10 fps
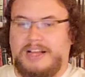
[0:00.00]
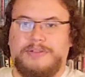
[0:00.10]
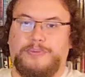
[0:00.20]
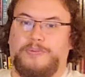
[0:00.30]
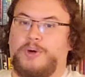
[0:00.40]

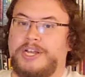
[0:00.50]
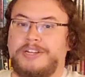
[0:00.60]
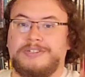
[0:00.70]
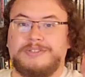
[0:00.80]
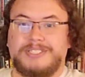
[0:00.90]
One
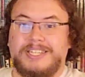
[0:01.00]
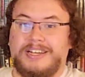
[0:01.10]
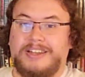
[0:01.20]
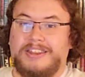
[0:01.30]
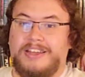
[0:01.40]

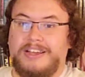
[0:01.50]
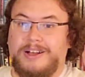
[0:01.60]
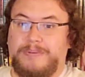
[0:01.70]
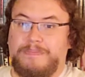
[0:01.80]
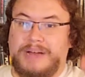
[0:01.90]
interesting thing
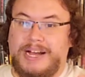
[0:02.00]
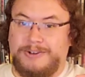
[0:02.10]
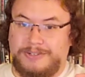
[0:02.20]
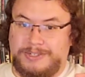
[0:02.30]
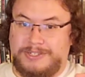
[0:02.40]

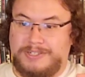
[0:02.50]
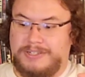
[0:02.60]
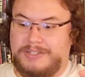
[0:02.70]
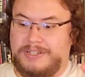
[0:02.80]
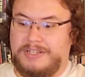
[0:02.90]
about
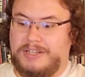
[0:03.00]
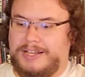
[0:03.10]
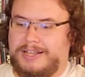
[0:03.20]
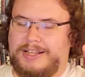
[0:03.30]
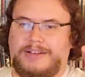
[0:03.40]

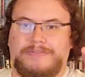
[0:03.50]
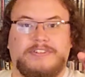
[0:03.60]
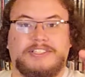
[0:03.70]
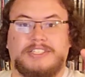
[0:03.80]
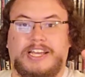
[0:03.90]
uh,
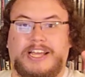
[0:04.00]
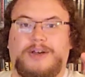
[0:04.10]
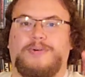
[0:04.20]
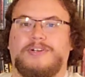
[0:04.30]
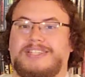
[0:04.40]
Visiting
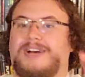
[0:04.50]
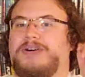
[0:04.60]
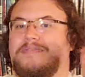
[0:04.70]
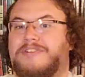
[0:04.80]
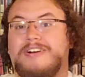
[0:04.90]
Hours,
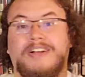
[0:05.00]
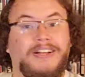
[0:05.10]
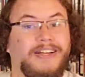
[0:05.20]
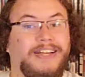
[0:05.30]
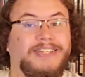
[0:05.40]
however,
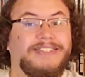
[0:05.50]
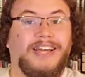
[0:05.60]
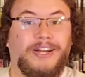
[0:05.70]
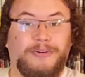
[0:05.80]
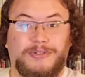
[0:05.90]
is
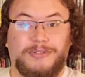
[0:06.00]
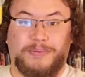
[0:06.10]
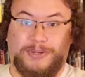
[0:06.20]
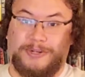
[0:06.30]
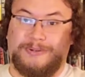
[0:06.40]
that it was
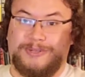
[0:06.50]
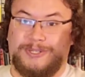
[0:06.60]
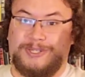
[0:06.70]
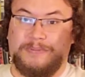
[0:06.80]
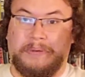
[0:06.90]

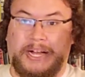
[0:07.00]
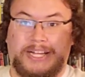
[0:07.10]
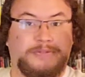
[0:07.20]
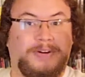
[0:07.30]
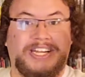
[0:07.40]
produced by
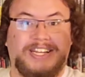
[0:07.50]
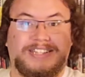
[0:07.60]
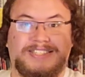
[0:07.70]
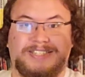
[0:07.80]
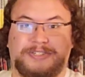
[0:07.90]
20th
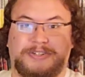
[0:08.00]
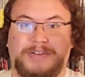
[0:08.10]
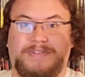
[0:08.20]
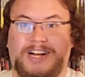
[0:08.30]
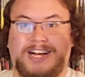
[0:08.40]
Century
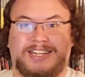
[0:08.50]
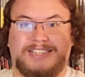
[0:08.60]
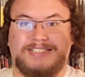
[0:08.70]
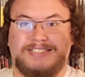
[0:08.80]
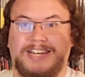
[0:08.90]

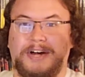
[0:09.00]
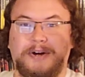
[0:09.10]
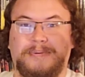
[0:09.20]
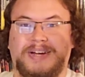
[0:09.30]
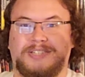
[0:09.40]
Fox,
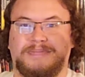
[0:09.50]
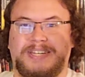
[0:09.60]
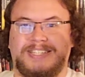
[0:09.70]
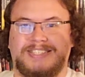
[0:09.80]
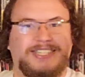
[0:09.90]
which
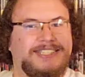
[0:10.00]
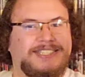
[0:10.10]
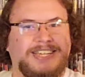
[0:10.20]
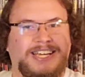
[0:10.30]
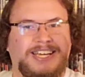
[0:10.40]
means
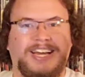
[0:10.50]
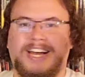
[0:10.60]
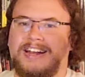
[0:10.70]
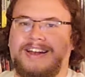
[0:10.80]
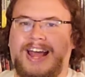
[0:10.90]
Disney
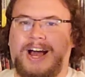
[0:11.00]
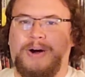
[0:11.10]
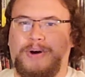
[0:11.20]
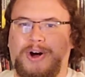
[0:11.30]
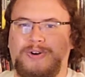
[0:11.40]

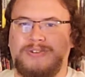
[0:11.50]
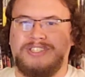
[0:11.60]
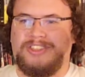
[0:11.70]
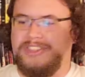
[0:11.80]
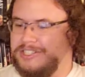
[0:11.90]
now
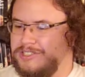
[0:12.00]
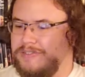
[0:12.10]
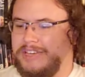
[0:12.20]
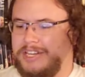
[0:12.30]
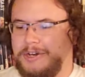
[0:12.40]
owns this
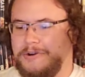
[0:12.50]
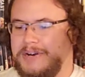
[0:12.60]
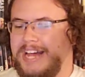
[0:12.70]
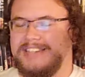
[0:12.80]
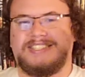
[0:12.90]
video
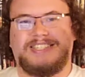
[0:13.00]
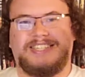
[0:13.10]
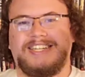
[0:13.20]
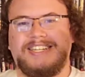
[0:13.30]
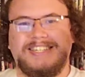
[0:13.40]
nasty.